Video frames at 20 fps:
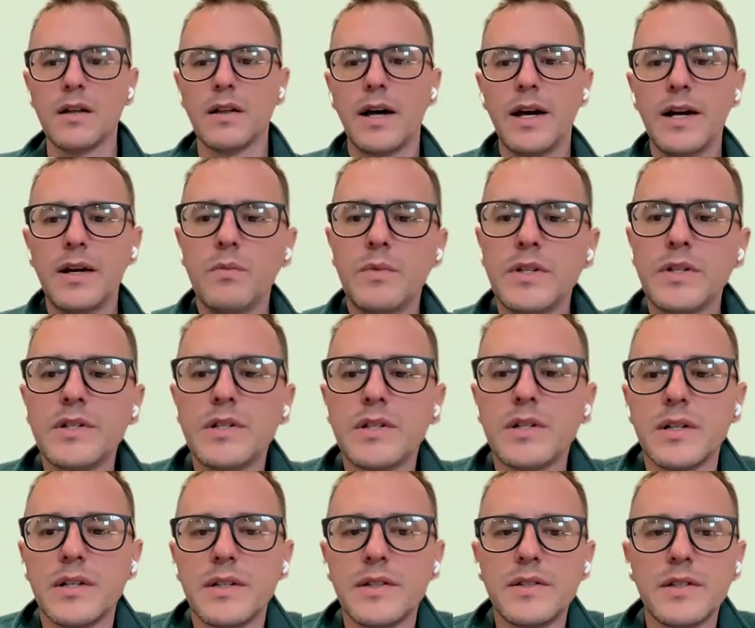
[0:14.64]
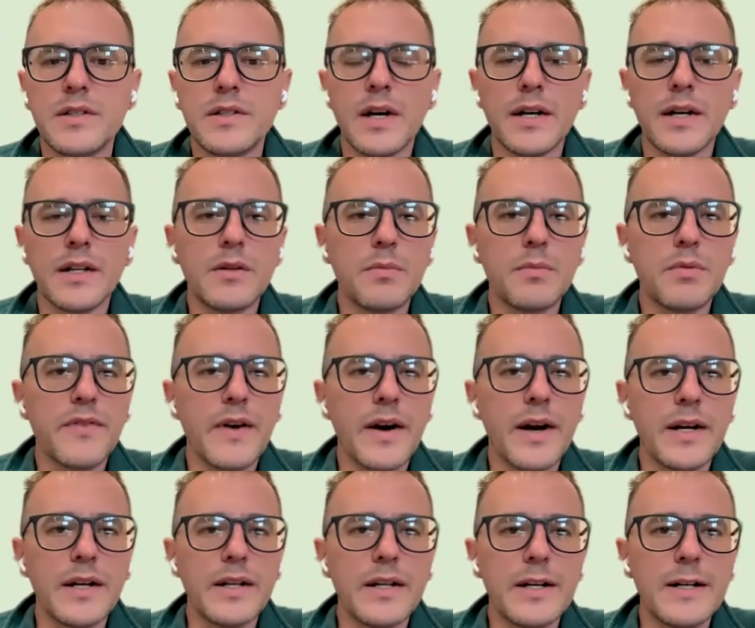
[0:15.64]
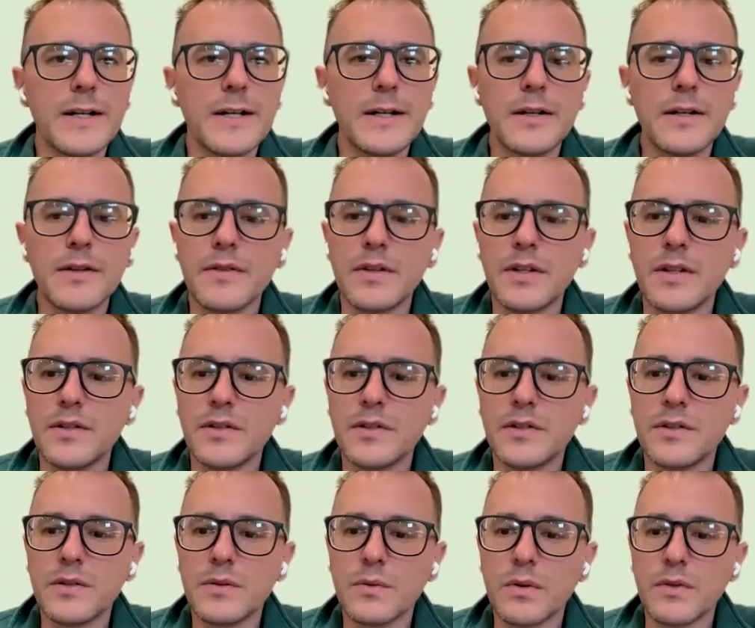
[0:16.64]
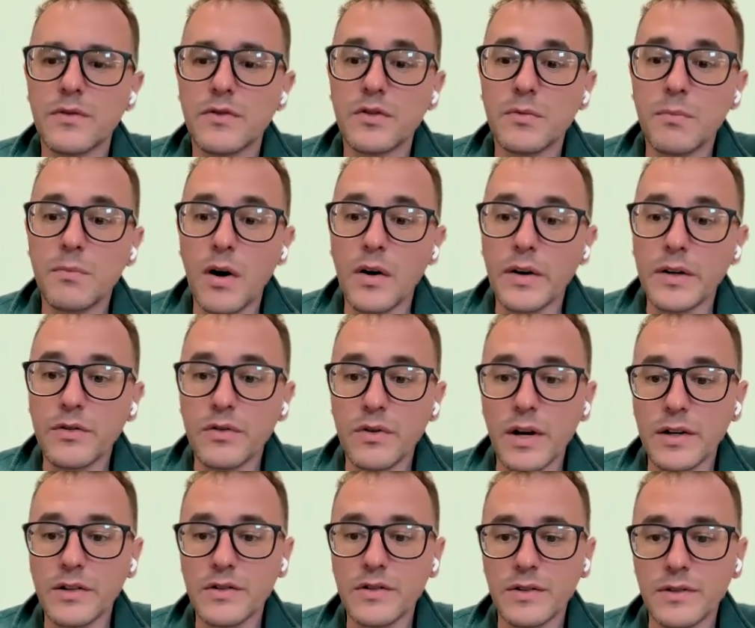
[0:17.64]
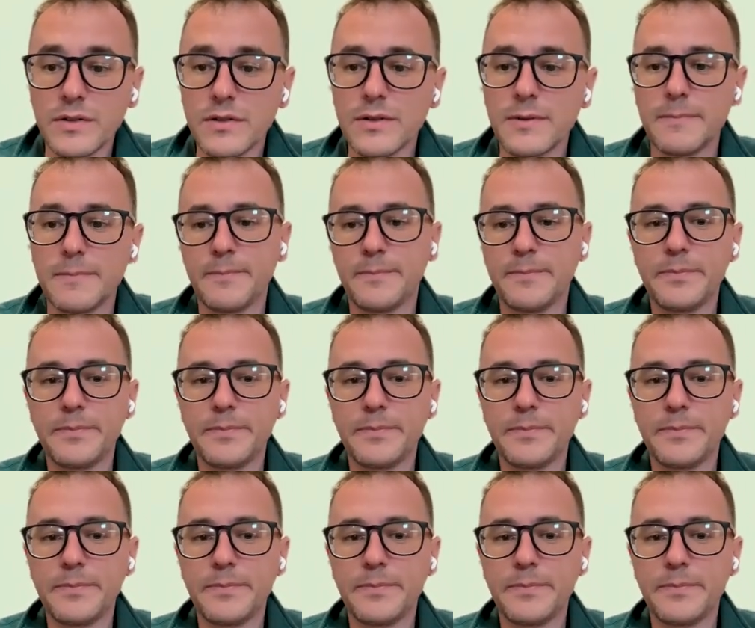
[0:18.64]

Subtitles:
line, which is designed to provide these sort of small introductions